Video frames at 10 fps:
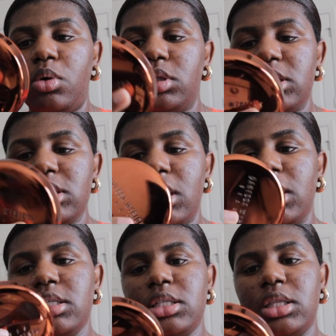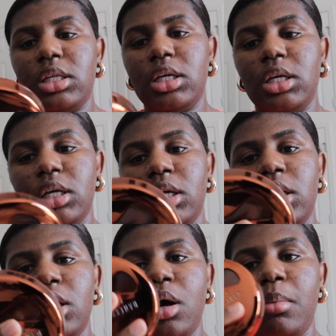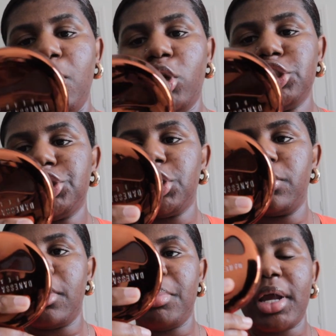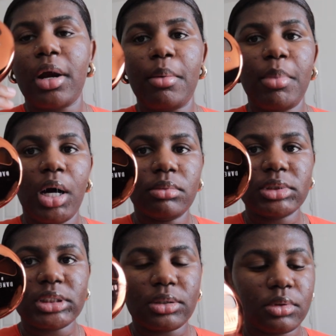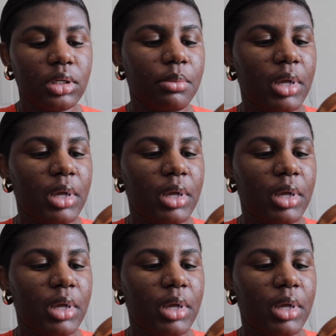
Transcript: This is the Moisture Repair Balm Serum,